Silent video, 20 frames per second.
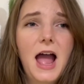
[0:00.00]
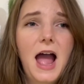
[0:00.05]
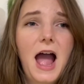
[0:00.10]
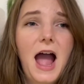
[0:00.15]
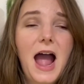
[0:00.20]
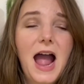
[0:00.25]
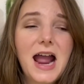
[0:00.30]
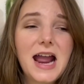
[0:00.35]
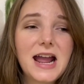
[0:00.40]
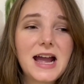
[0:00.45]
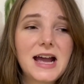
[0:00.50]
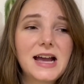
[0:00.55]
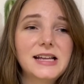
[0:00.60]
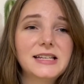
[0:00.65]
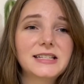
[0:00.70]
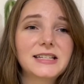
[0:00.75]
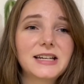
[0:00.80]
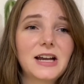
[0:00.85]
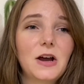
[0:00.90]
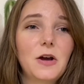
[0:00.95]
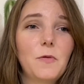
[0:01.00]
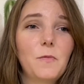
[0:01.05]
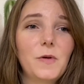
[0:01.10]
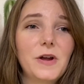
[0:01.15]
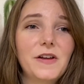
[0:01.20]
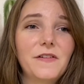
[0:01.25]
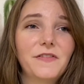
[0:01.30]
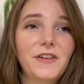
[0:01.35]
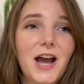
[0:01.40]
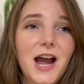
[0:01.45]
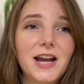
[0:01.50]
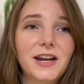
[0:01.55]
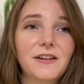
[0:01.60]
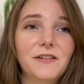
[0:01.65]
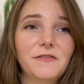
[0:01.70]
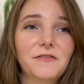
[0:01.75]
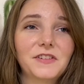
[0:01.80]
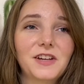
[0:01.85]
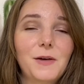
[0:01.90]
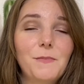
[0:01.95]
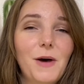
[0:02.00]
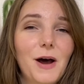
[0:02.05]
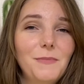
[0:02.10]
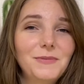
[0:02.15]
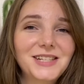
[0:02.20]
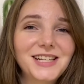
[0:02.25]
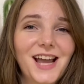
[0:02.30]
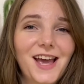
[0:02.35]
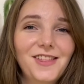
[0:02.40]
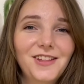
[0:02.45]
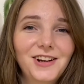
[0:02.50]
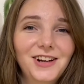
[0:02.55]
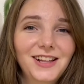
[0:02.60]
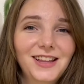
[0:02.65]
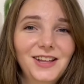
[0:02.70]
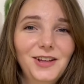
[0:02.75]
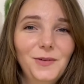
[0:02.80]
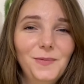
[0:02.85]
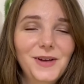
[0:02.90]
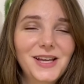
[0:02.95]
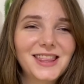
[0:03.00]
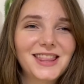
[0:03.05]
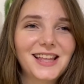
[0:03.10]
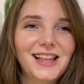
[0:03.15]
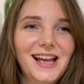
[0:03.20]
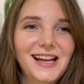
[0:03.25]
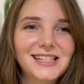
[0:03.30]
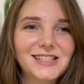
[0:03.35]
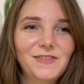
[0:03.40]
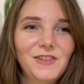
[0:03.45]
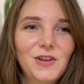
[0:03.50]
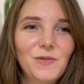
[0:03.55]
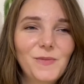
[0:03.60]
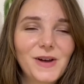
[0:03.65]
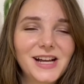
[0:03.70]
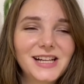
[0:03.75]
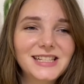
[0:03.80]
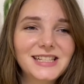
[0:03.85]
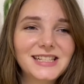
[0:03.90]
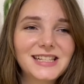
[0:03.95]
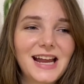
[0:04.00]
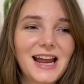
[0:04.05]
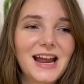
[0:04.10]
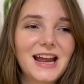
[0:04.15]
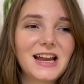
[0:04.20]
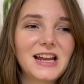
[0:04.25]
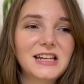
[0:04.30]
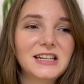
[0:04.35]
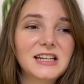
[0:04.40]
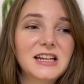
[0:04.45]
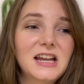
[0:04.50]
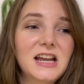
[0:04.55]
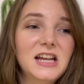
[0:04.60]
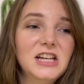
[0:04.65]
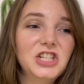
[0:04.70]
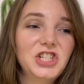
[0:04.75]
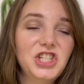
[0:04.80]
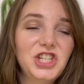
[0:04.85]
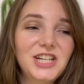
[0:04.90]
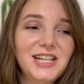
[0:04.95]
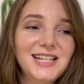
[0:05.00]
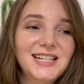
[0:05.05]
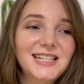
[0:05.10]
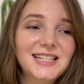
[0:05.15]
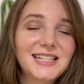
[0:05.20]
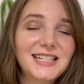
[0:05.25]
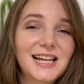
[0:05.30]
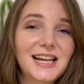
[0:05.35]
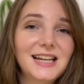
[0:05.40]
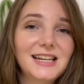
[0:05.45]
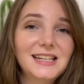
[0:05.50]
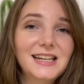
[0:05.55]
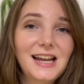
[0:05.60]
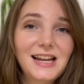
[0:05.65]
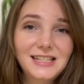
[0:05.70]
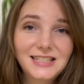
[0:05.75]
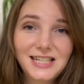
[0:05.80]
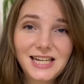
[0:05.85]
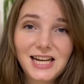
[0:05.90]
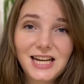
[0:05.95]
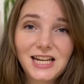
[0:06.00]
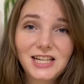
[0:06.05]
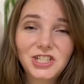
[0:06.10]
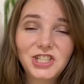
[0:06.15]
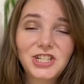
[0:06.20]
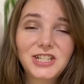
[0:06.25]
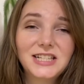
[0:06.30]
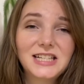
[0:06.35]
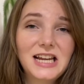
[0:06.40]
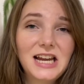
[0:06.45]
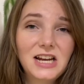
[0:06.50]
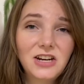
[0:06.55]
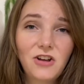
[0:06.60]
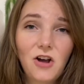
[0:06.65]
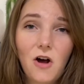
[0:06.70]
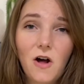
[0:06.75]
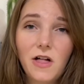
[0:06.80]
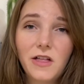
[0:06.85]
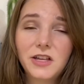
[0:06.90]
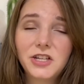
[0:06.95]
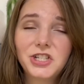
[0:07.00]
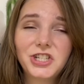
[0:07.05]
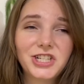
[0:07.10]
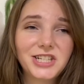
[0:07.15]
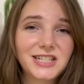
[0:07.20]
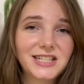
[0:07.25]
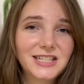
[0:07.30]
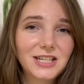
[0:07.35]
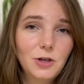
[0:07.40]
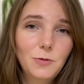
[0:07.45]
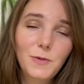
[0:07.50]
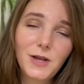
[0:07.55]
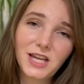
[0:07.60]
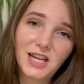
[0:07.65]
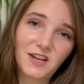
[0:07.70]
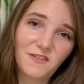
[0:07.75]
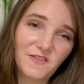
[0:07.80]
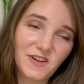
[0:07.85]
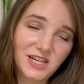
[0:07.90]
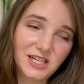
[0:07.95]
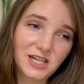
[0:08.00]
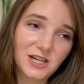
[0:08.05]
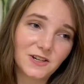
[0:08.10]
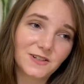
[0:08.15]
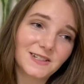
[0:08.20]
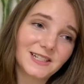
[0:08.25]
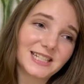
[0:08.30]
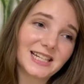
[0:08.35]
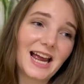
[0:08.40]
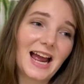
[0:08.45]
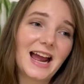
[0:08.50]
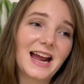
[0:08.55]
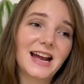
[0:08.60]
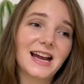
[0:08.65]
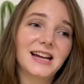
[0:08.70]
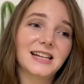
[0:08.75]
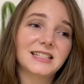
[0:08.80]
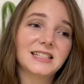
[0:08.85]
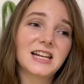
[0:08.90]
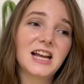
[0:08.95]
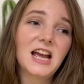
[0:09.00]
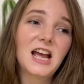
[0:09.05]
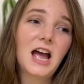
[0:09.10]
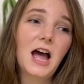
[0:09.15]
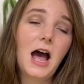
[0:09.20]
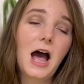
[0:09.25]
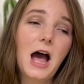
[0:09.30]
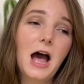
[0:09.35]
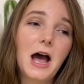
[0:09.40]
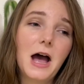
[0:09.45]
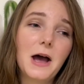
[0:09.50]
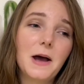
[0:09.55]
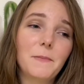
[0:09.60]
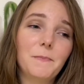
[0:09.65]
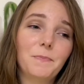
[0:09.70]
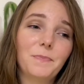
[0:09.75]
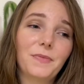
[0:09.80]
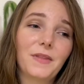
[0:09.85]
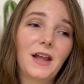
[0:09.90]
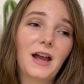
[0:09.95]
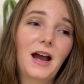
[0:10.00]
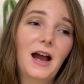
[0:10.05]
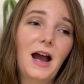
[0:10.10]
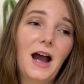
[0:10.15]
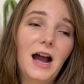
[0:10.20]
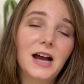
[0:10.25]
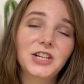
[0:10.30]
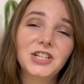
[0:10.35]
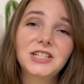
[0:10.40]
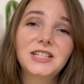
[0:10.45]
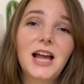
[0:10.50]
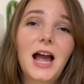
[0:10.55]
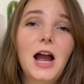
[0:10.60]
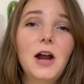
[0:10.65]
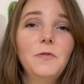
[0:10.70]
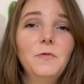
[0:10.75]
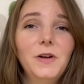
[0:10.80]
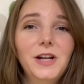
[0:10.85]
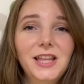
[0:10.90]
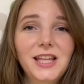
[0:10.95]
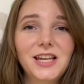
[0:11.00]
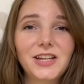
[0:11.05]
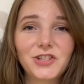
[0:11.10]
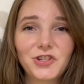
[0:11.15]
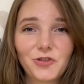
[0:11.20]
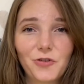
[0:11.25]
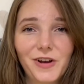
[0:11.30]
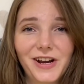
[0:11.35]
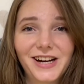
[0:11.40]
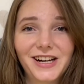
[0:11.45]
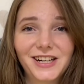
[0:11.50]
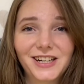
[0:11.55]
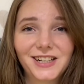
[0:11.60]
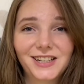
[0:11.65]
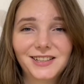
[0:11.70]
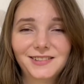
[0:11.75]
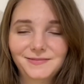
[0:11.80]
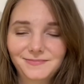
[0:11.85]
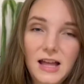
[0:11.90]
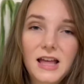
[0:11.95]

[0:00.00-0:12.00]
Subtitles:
And we've kind of come up together a little bit the last few months, and she's 19, she's in college, she's still making videos, and I really enjoy her.